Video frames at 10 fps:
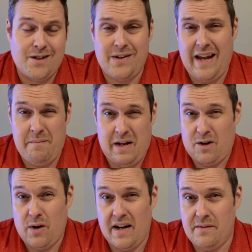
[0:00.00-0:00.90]
actually gave me a
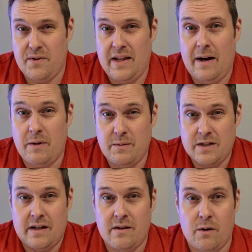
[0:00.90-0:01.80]
credit for that one,
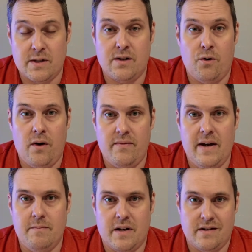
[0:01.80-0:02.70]
which I thought was cool of
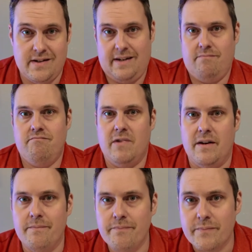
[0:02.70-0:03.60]
them because like, you
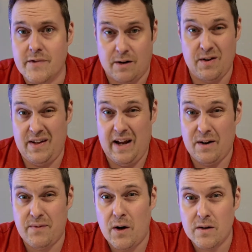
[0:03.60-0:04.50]
know, it's not really
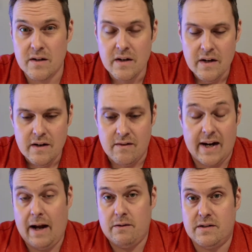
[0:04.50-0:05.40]
their fault.
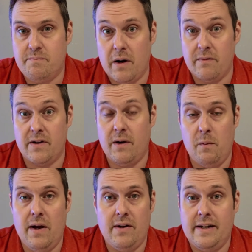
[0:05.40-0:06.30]
Like I was perfectly
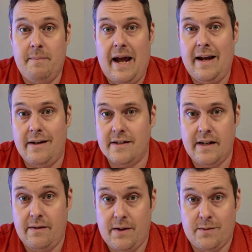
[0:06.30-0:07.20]
willing to pay to
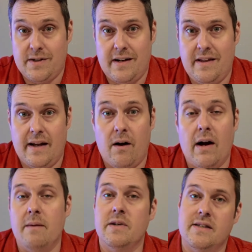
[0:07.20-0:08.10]
see if there was anything
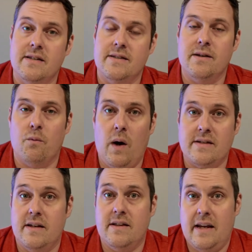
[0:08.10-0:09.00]
on it, but since there
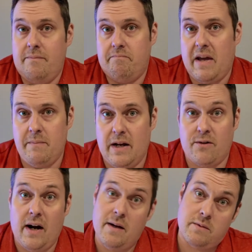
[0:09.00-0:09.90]
wasn't, they gave me a
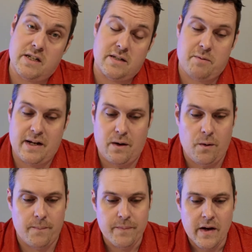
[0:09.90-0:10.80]
credit, which is pretty cool.